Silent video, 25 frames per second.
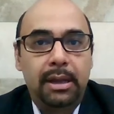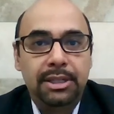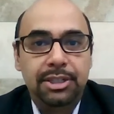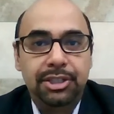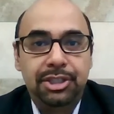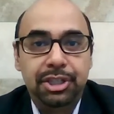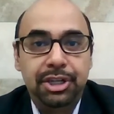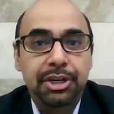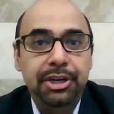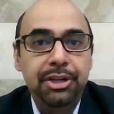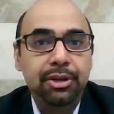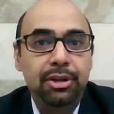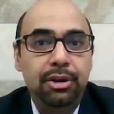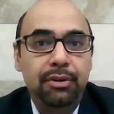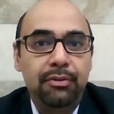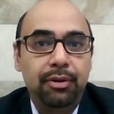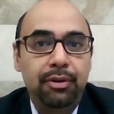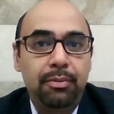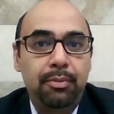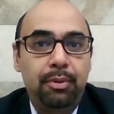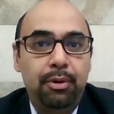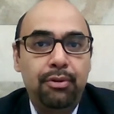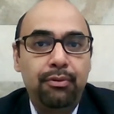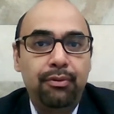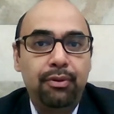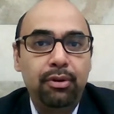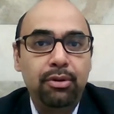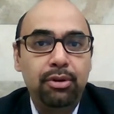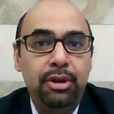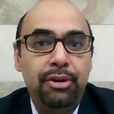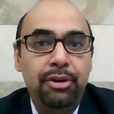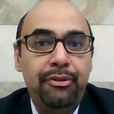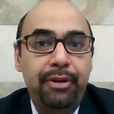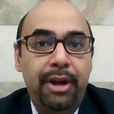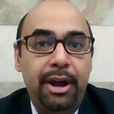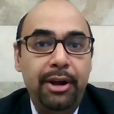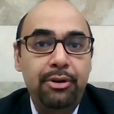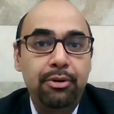journey of your portfolio and
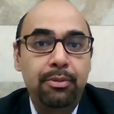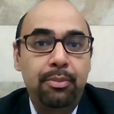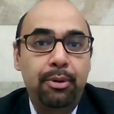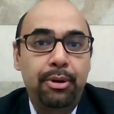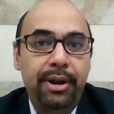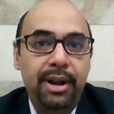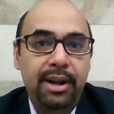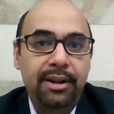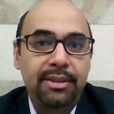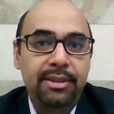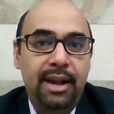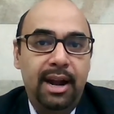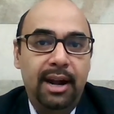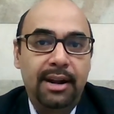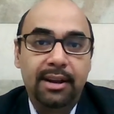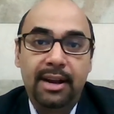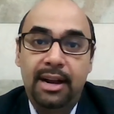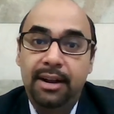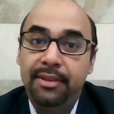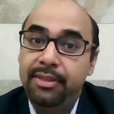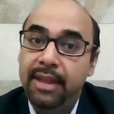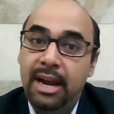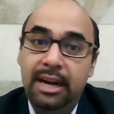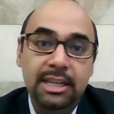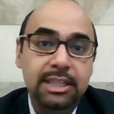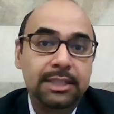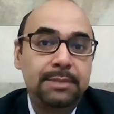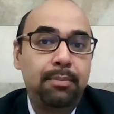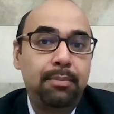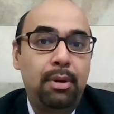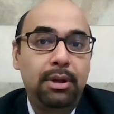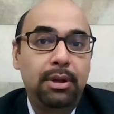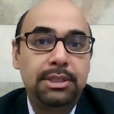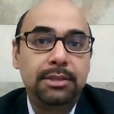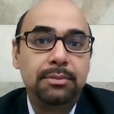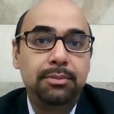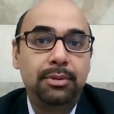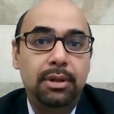try to protect that. And that is
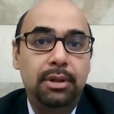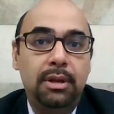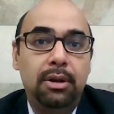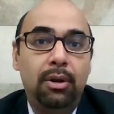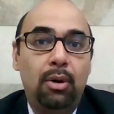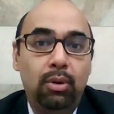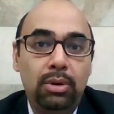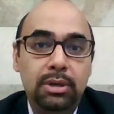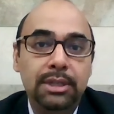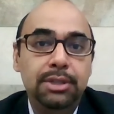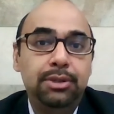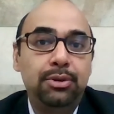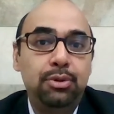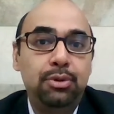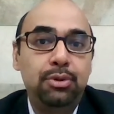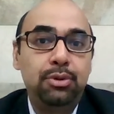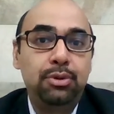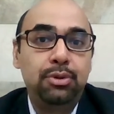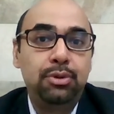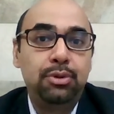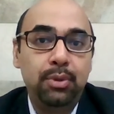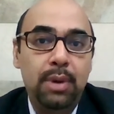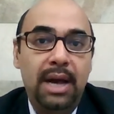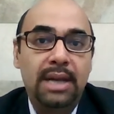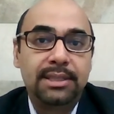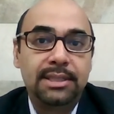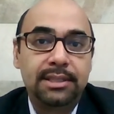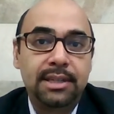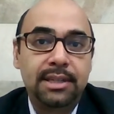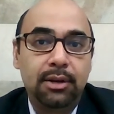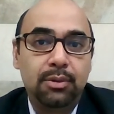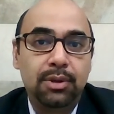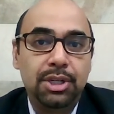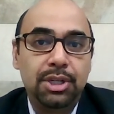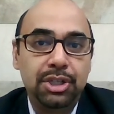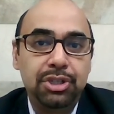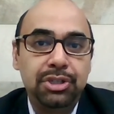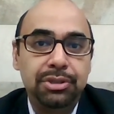possible only through asset
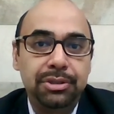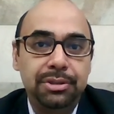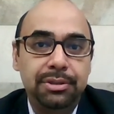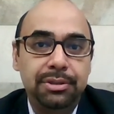allocation.